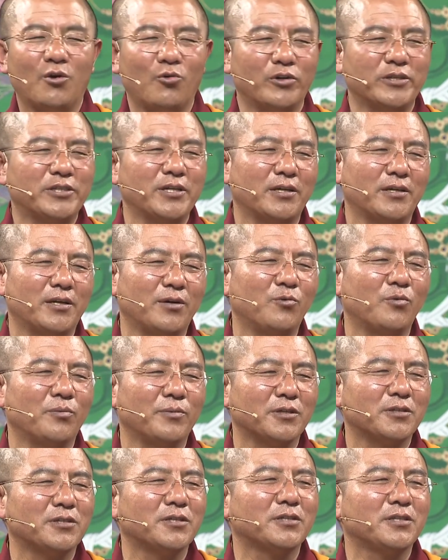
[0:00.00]
Other than
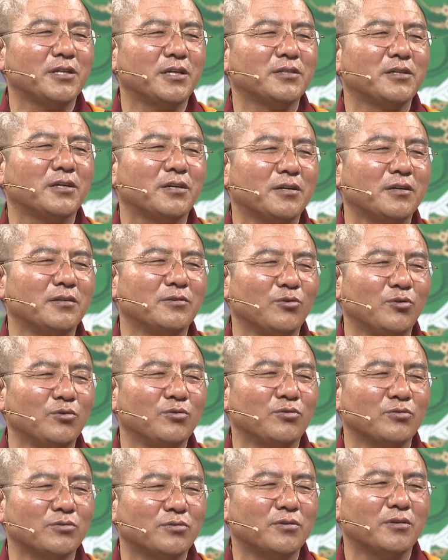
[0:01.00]
these, negative
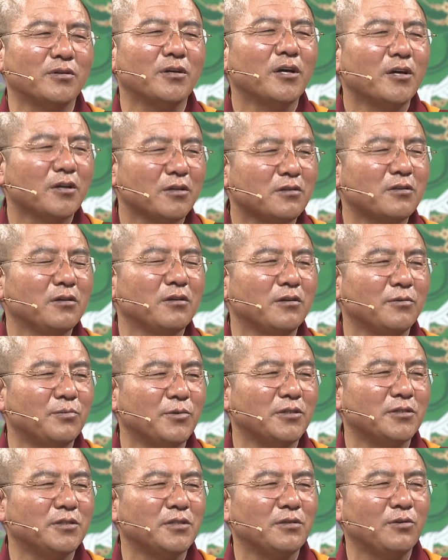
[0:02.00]
karma can all be
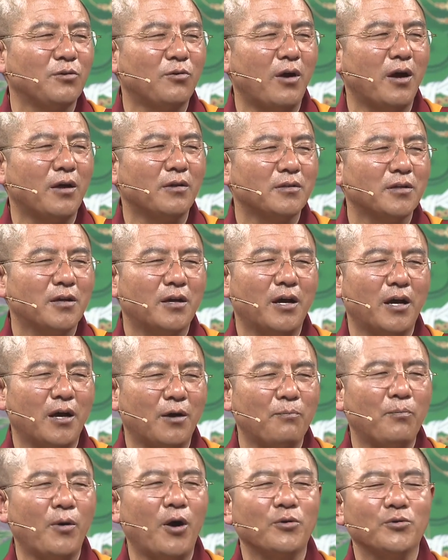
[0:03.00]
swiftly reversed
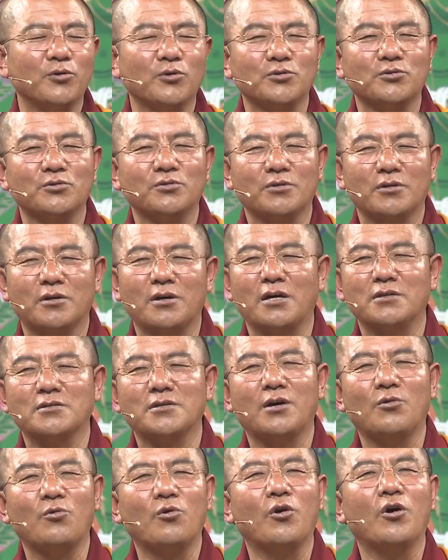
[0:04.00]
with the blessing from
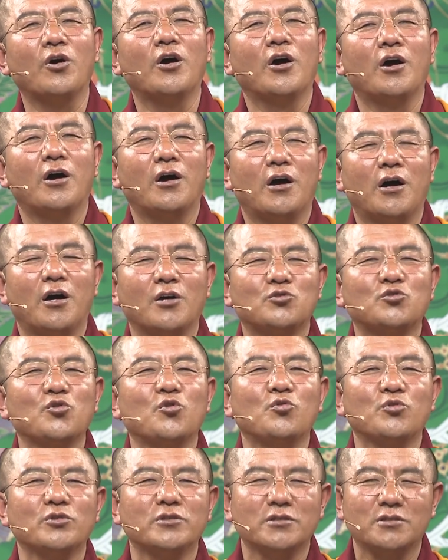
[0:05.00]
Tara.
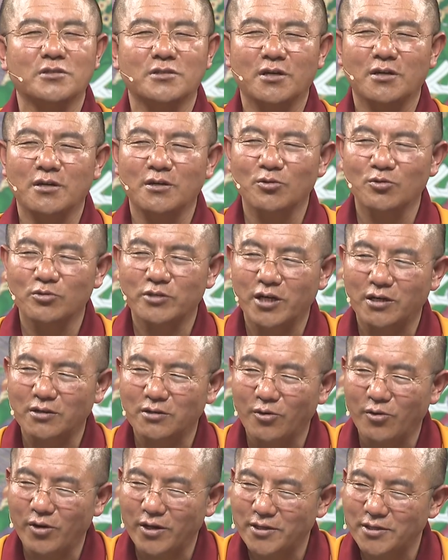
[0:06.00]
I believe
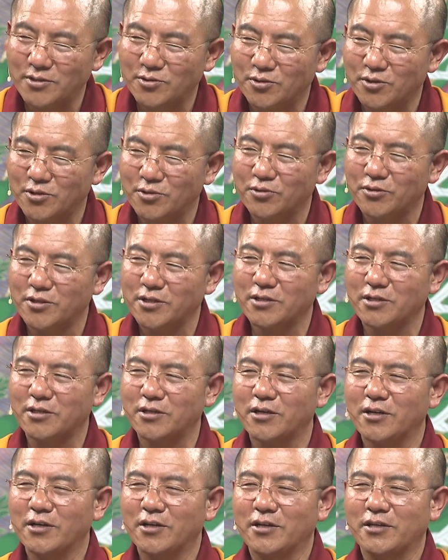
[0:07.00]
that most ordinary
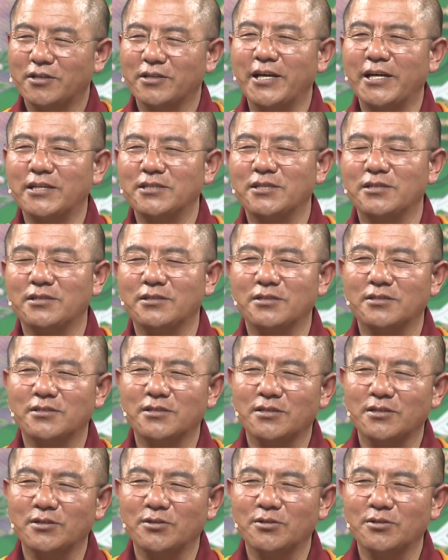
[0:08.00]
people like blessings.